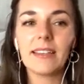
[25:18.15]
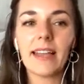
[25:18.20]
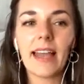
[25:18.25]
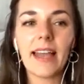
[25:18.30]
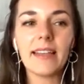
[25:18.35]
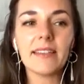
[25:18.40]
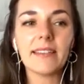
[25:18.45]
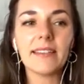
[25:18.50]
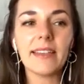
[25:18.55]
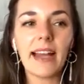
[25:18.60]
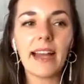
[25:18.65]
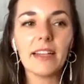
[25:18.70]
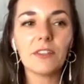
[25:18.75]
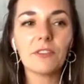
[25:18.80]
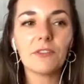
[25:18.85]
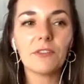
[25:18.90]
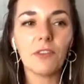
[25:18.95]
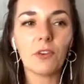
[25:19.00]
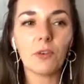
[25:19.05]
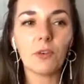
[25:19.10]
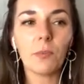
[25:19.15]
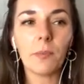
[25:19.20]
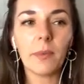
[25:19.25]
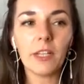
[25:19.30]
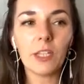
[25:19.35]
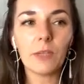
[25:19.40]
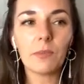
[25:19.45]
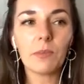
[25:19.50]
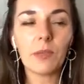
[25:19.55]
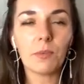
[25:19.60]
And that for
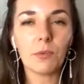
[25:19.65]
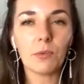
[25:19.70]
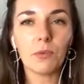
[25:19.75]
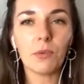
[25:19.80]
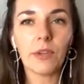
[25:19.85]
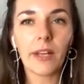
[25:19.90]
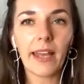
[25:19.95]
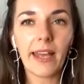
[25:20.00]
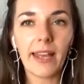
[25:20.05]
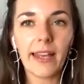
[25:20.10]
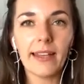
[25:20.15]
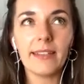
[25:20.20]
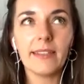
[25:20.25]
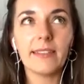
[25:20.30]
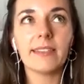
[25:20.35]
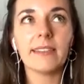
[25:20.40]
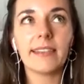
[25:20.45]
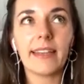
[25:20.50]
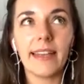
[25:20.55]
many people can